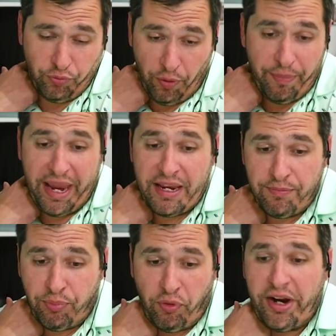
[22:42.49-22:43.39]

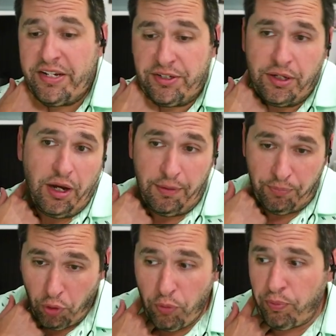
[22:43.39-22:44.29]
remain price
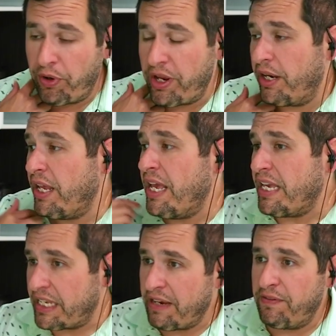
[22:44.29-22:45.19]
appropriate,
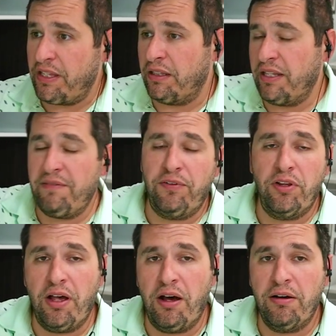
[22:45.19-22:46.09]
given the
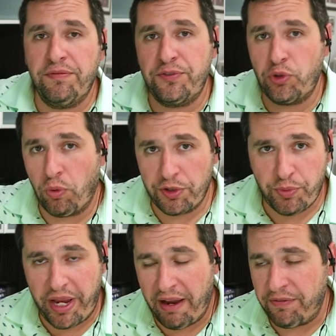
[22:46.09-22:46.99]
level of
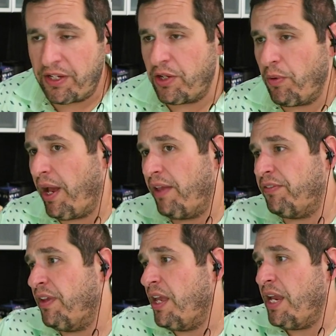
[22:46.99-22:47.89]
storage we have in the
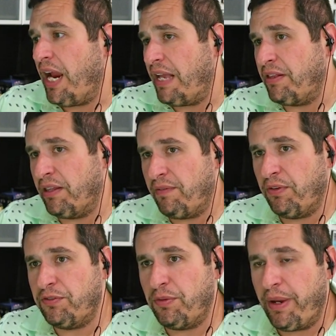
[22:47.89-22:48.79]
U.S. and the
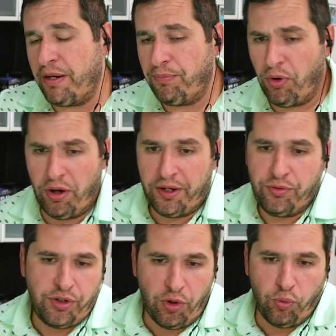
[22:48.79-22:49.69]
level of demand
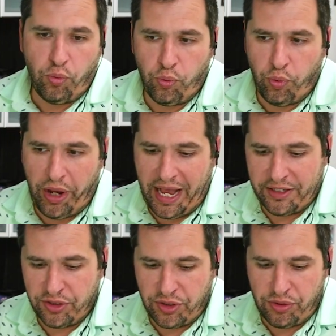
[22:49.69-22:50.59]
abroad, you know,
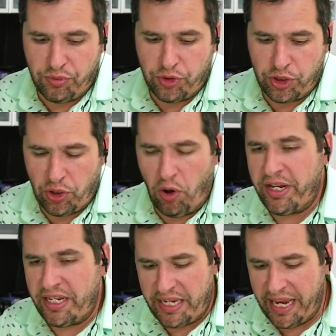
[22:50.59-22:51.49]
as
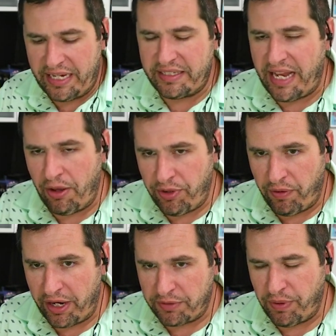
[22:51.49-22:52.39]
Saudi takes down
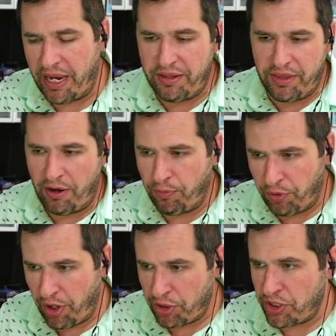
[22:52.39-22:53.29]
their
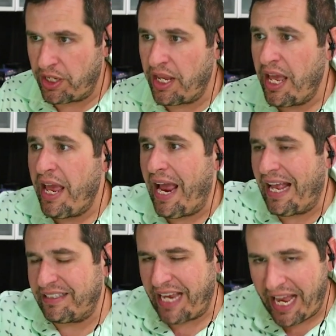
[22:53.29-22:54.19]
production,
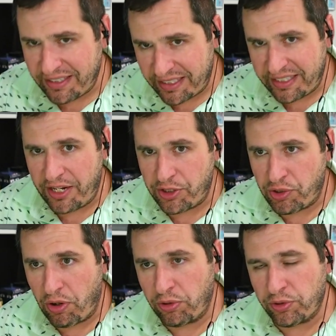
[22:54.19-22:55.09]
as Kazakhstan
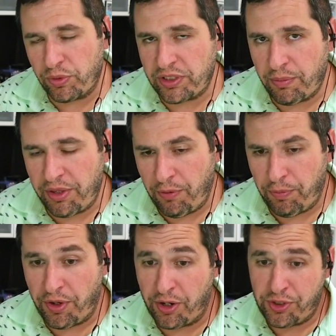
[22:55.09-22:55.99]
struggles with some of their
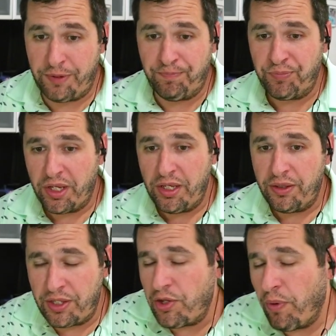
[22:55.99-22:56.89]
production,
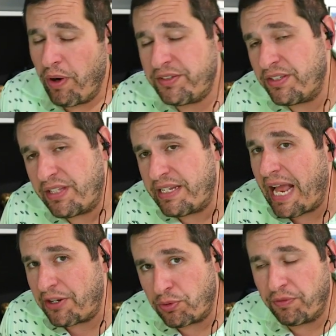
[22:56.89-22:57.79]
the U.S. is the
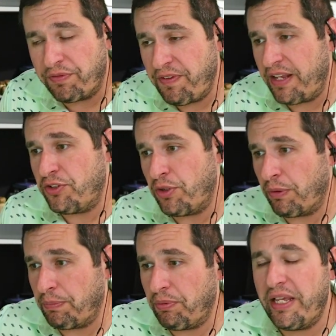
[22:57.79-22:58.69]
natural fit
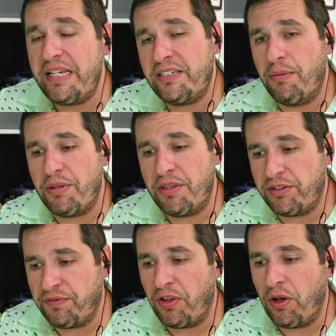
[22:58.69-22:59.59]
to replace some of
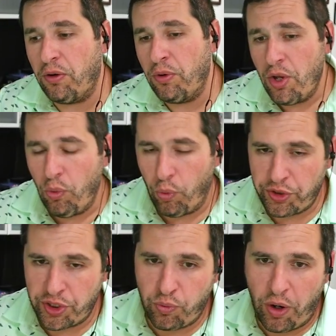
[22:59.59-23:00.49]
this flow,
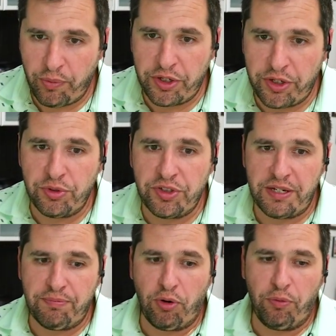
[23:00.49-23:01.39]
which is why we do
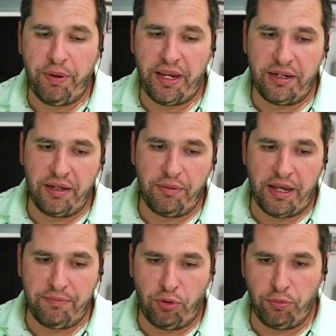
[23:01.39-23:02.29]
see propane and